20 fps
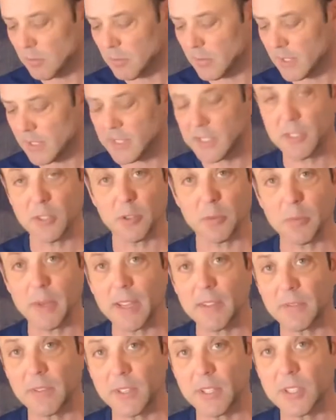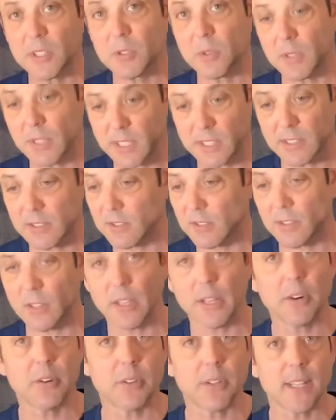but it's still the matte finish so it doesn't
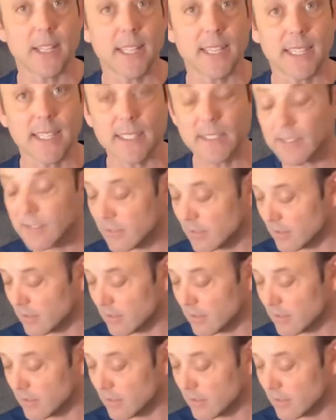glare in the lights.